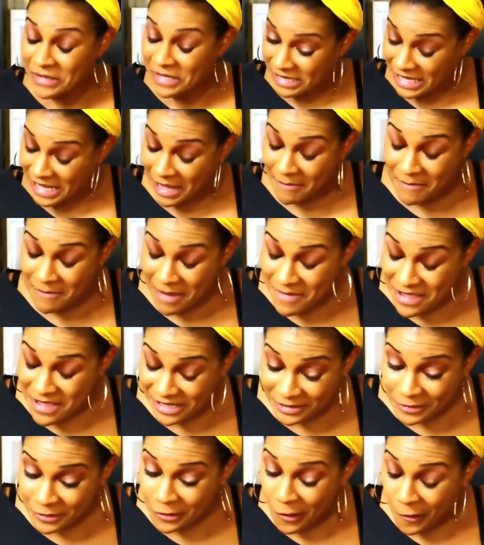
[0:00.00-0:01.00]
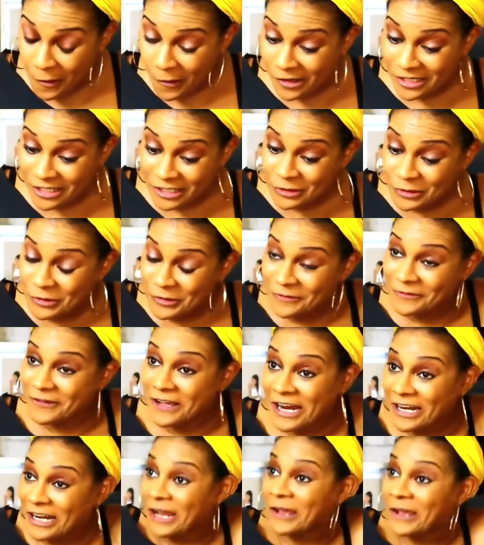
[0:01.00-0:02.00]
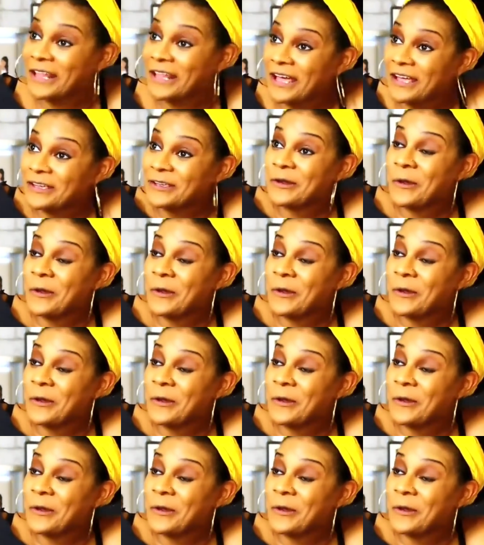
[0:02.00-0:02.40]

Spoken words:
That may be a little hard to do to find out like,